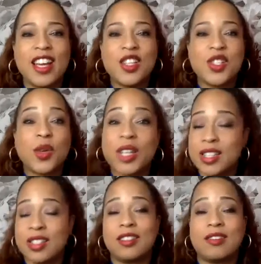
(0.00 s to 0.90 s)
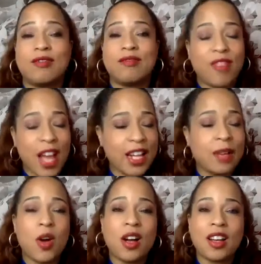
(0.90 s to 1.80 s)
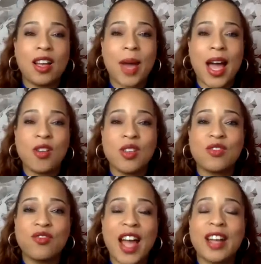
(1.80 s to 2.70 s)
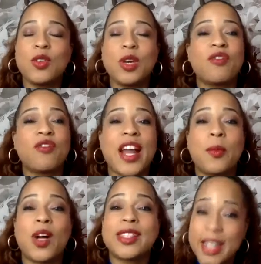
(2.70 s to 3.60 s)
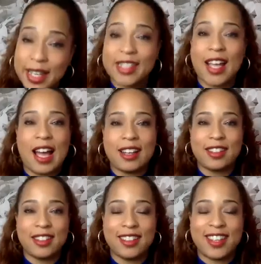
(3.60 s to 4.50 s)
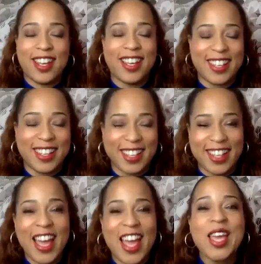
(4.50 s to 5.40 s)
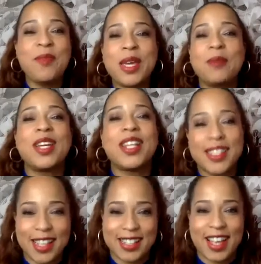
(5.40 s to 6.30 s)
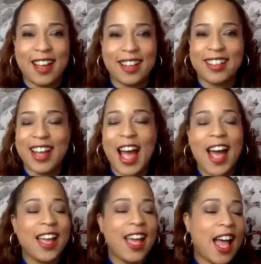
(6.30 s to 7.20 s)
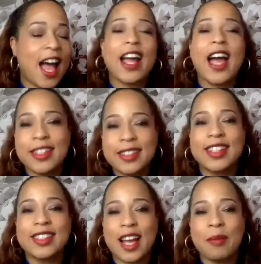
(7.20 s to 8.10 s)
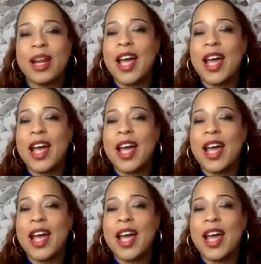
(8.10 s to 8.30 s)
So listen, find him on Clubhouse. You can find him on TikTok. Look, he beat me to TikTok. Look, I got a TikTok, but I